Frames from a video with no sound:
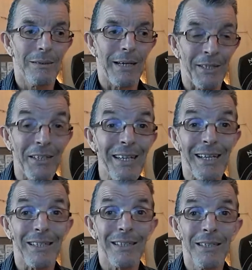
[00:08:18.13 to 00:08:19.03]
And I
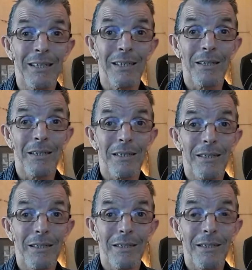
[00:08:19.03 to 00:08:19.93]
did.
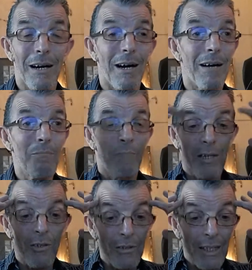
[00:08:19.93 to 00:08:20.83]
My
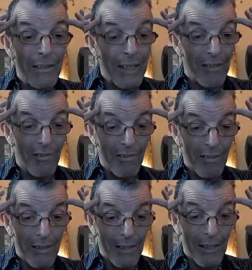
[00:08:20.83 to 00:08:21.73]
God, that's
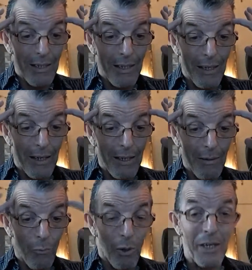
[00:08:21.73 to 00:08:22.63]

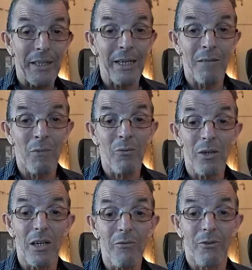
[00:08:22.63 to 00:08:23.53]
what I did in my
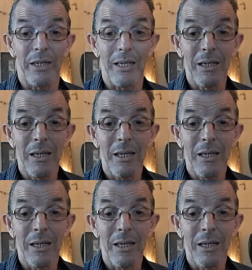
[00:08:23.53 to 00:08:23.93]
recovery.